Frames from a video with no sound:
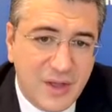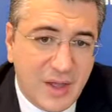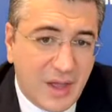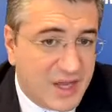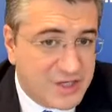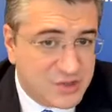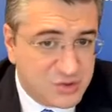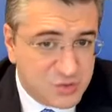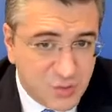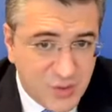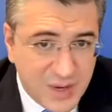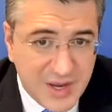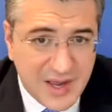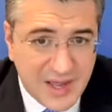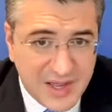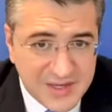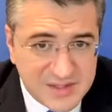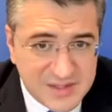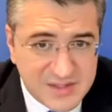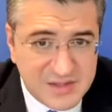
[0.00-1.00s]
as well
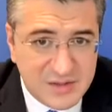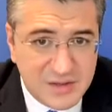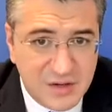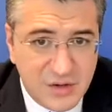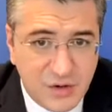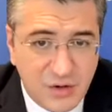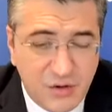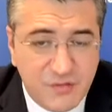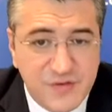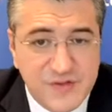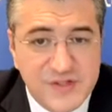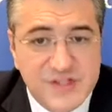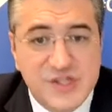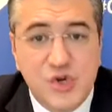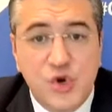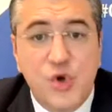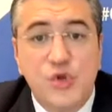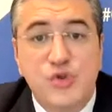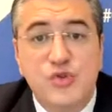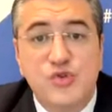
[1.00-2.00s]
as of its
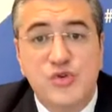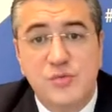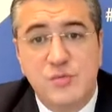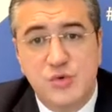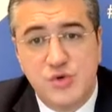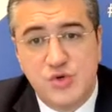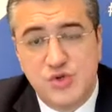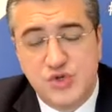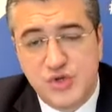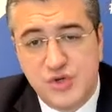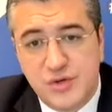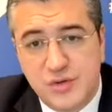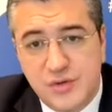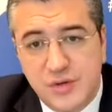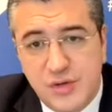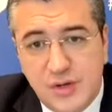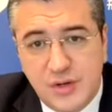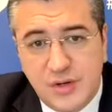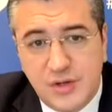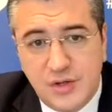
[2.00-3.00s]
contribution
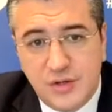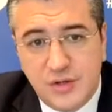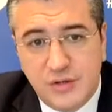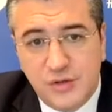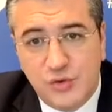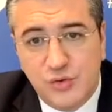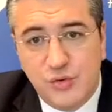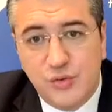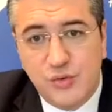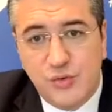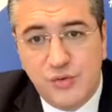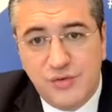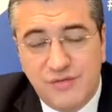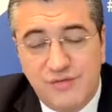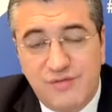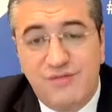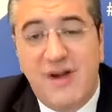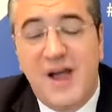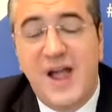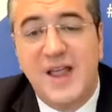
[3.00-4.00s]
to
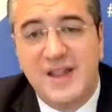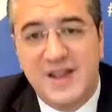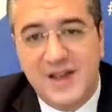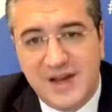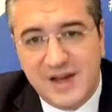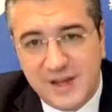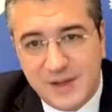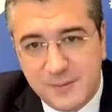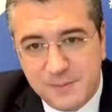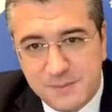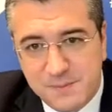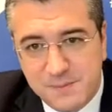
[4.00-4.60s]
finally